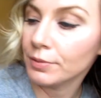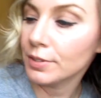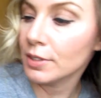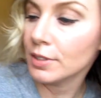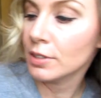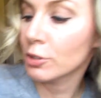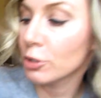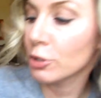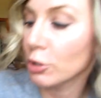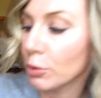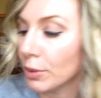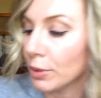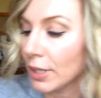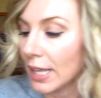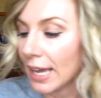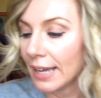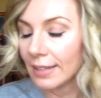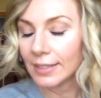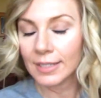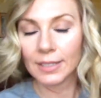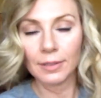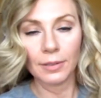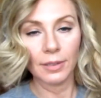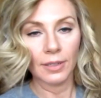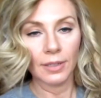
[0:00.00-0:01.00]
This curl will
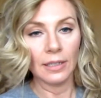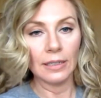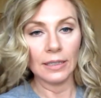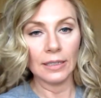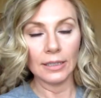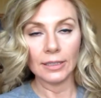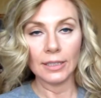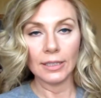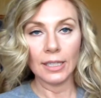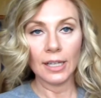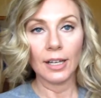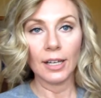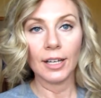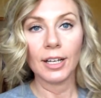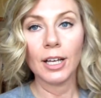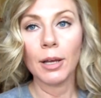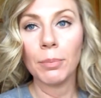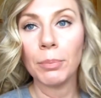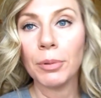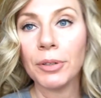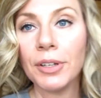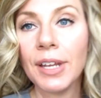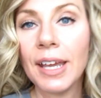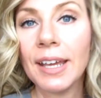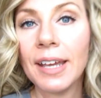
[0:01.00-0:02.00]
last a
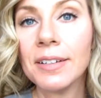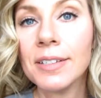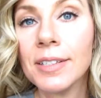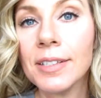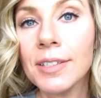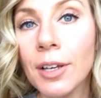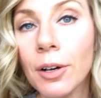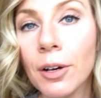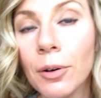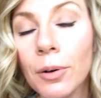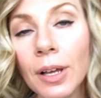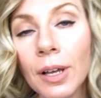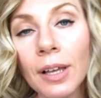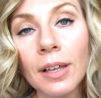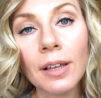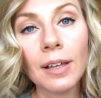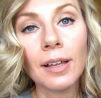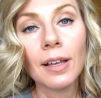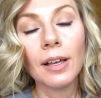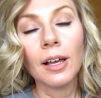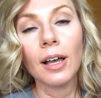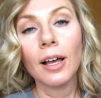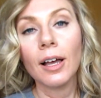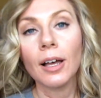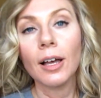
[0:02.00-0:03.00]
couple days. So
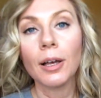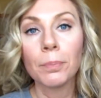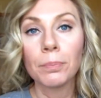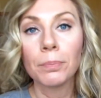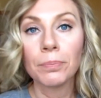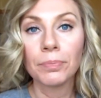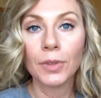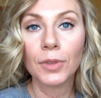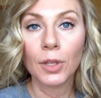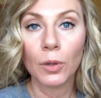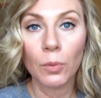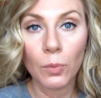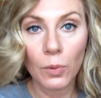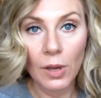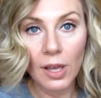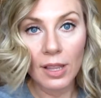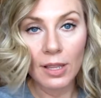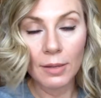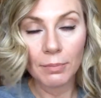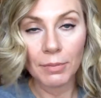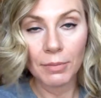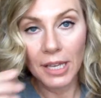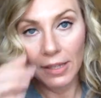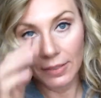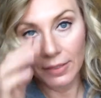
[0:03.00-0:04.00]
while
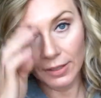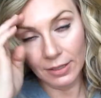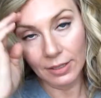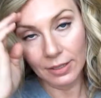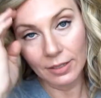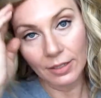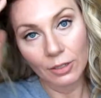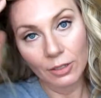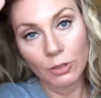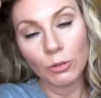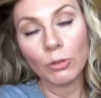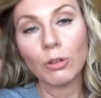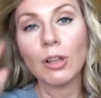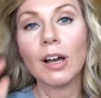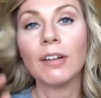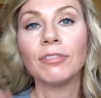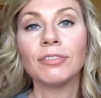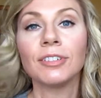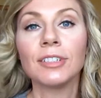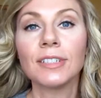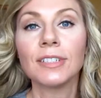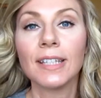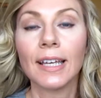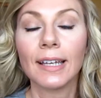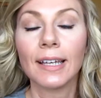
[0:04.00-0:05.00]
I'm letting this cool off
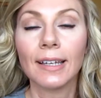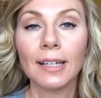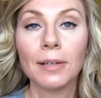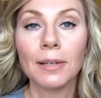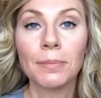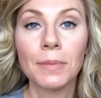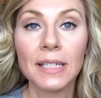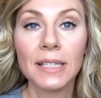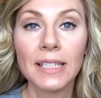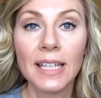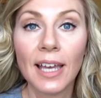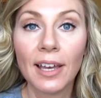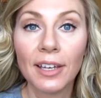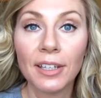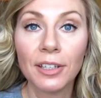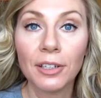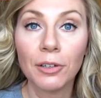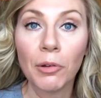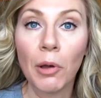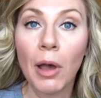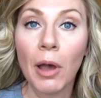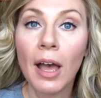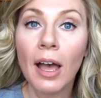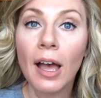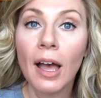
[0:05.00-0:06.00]
for a second, I'm going to tell you,